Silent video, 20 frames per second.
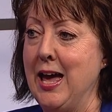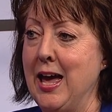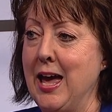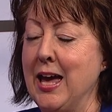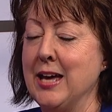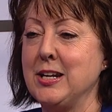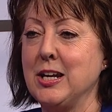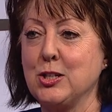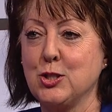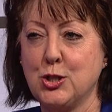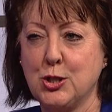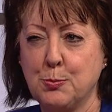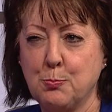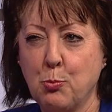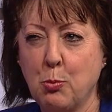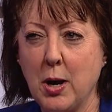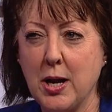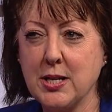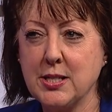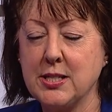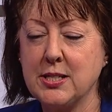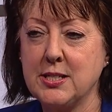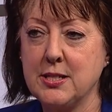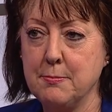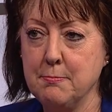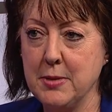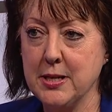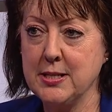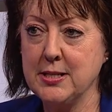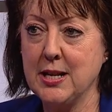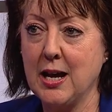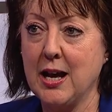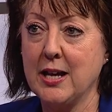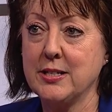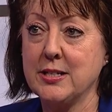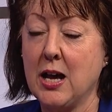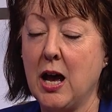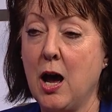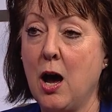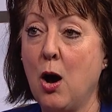and express to
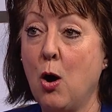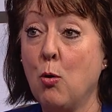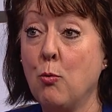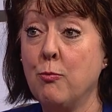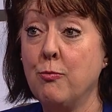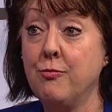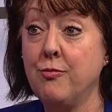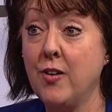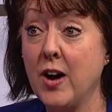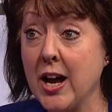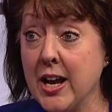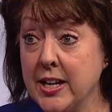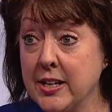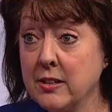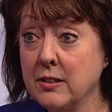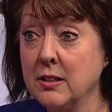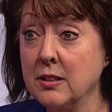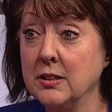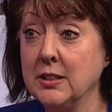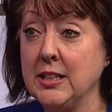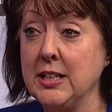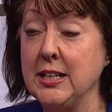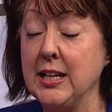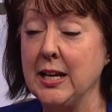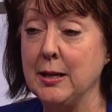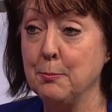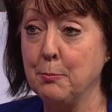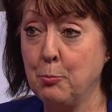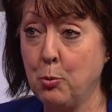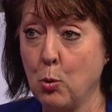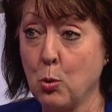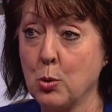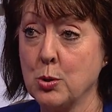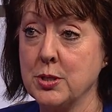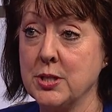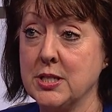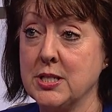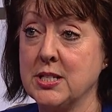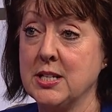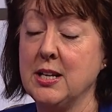MnDOT how vitally
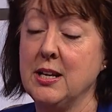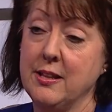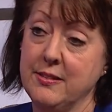important